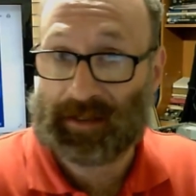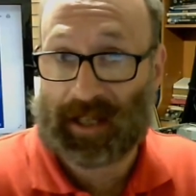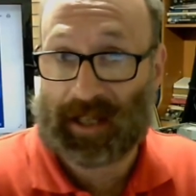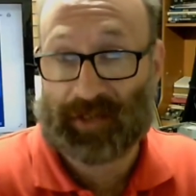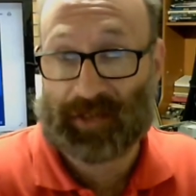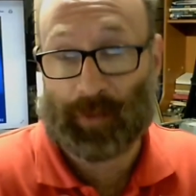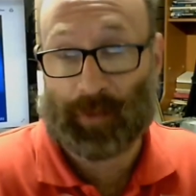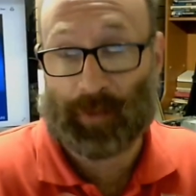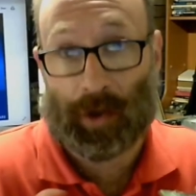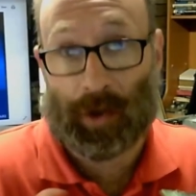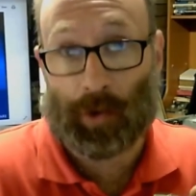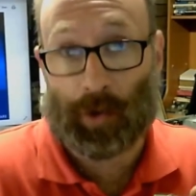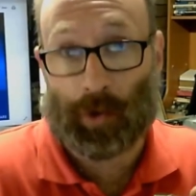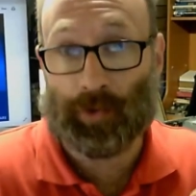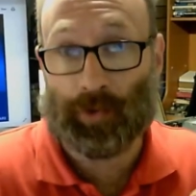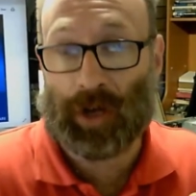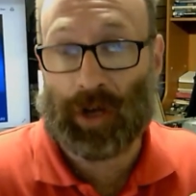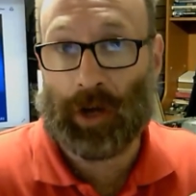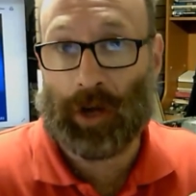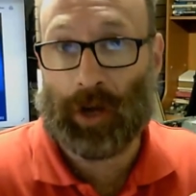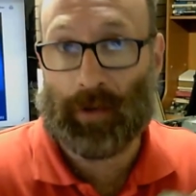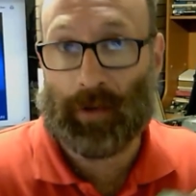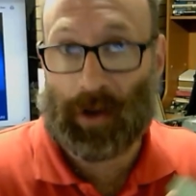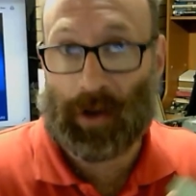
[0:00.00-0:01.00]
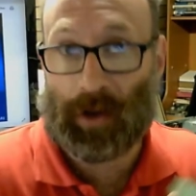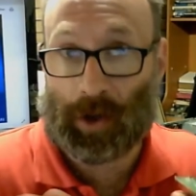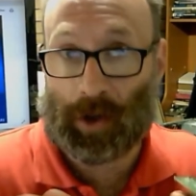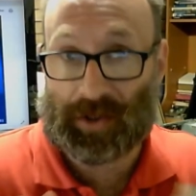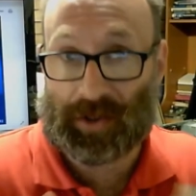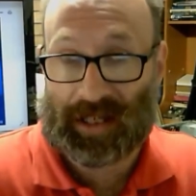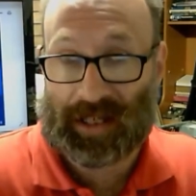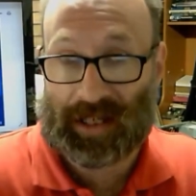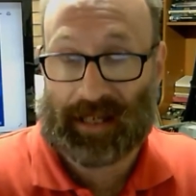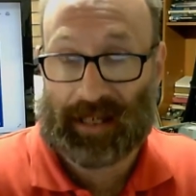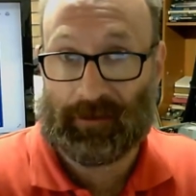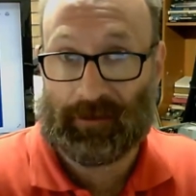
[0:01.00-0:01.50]
As we all know, the
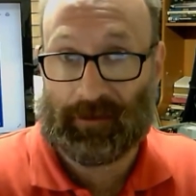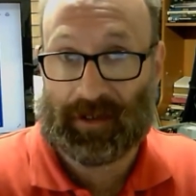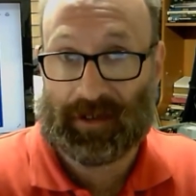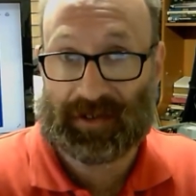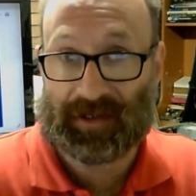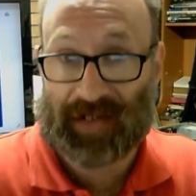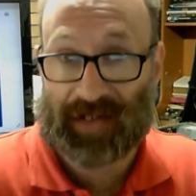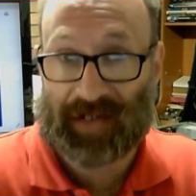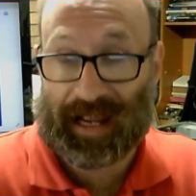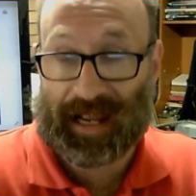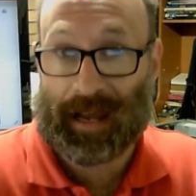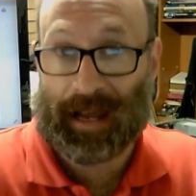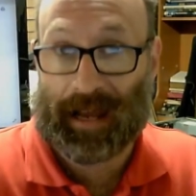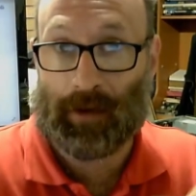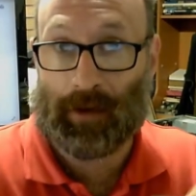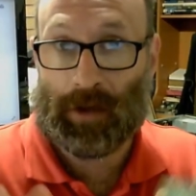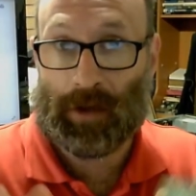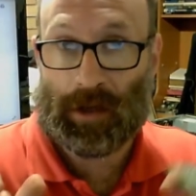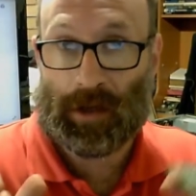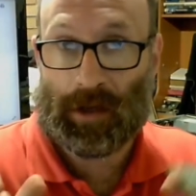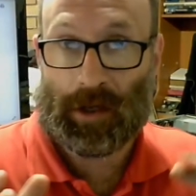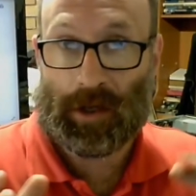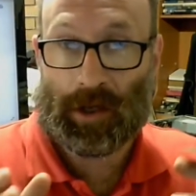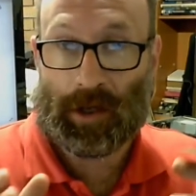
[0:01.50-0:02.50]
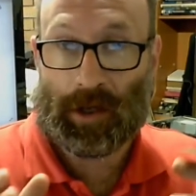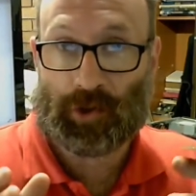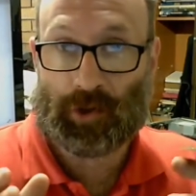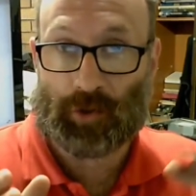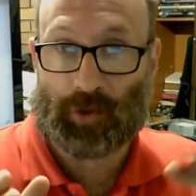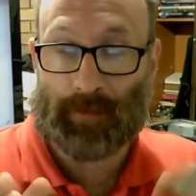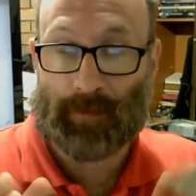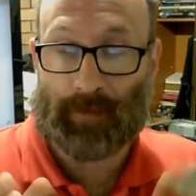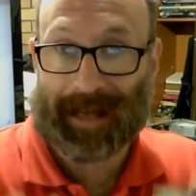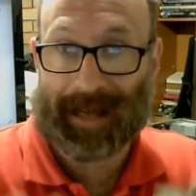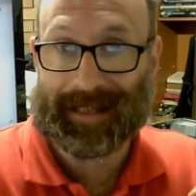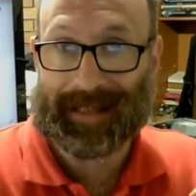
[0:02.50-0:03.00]
idea is now
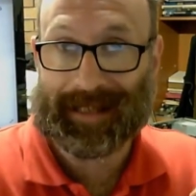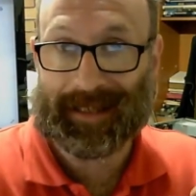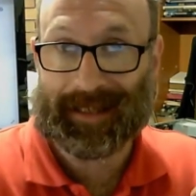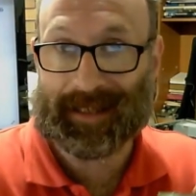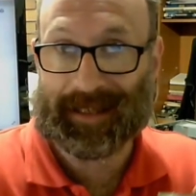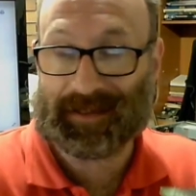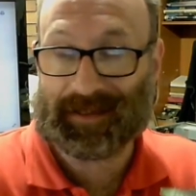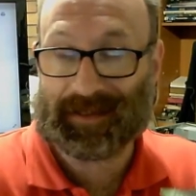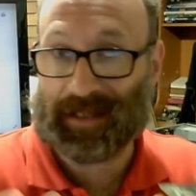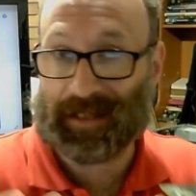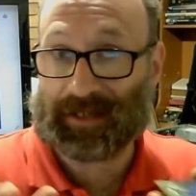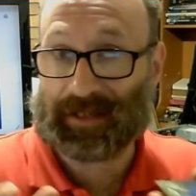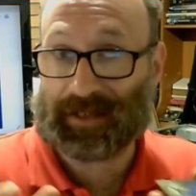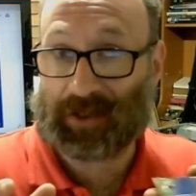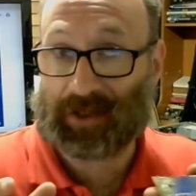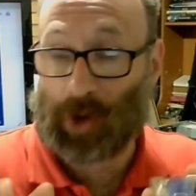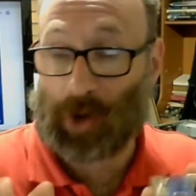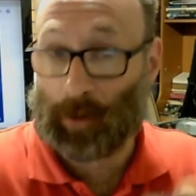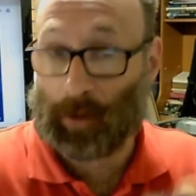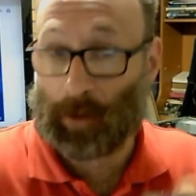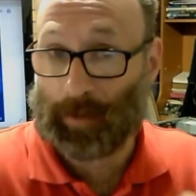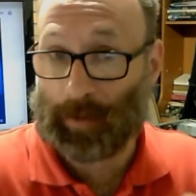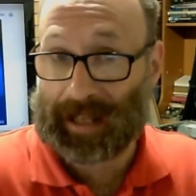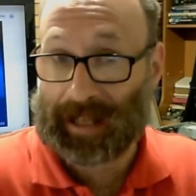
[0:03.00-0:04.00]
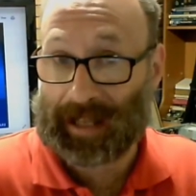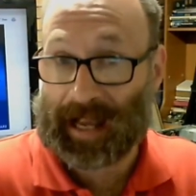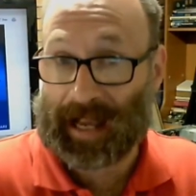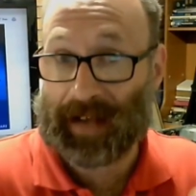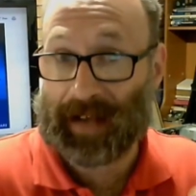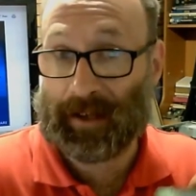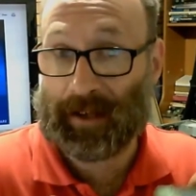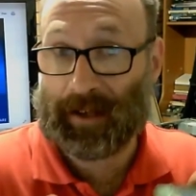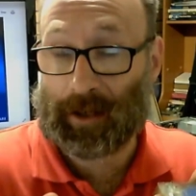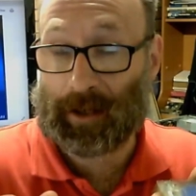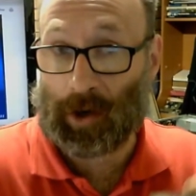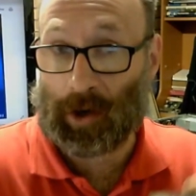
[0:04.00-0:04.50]
to make things less
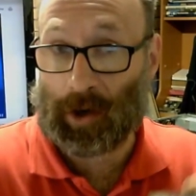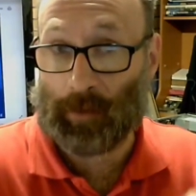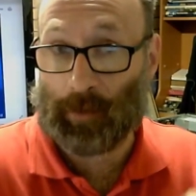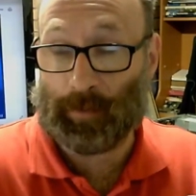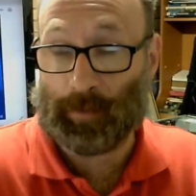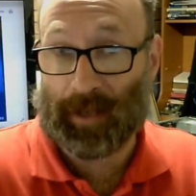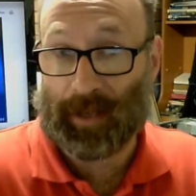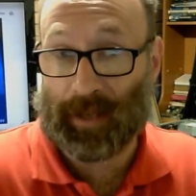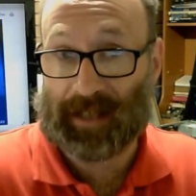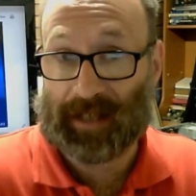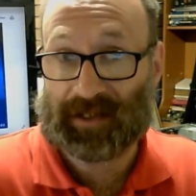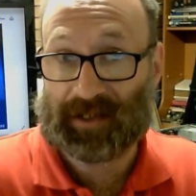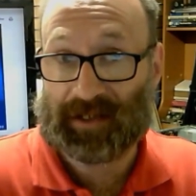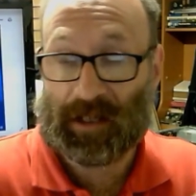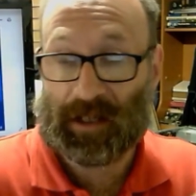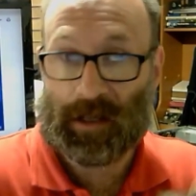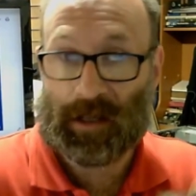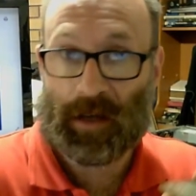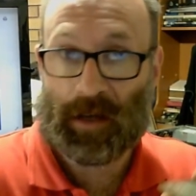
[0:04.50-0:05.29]
complicated, complex,